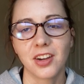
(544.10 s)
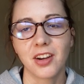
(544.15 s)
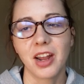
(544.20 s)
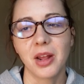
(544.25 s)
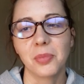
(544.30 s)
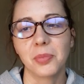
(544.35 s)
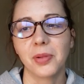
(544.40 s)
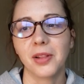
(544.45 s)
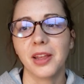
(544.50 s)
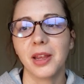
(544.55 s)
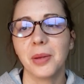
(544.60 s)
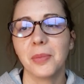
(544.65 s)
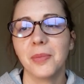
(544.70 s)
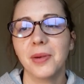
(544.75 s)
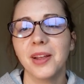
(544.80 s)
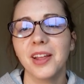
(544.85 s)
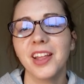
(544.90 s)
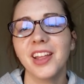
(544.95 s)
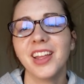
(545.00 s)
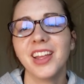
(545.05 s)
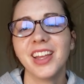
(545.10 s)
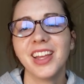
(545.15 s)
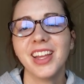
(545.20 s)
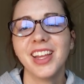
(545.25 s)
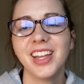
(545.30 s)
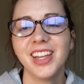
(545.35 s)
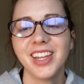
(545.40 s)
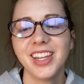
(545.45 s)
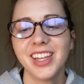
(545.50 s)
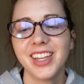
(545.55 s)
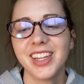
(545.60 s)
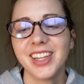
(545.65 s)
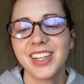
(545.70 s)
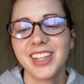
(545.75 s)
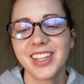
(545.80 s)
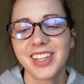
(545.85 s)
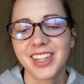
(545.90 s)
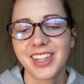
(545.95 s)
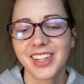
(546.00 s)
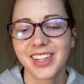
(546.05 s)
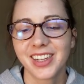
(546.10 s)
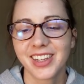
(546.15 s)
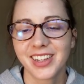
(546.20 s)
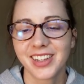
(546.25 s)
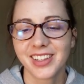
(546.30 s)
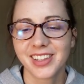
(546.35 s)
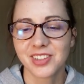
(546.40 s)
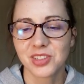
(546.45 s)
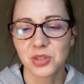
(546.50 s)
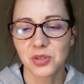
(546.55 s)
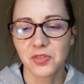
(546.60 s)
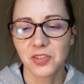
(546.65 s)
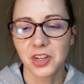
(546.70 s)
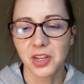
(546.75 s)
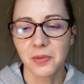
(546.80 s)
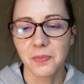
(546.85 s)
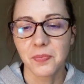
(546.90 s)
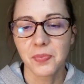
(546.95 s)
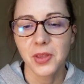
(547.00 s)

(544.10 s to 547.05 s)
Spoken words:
they're at blame. Those are funny.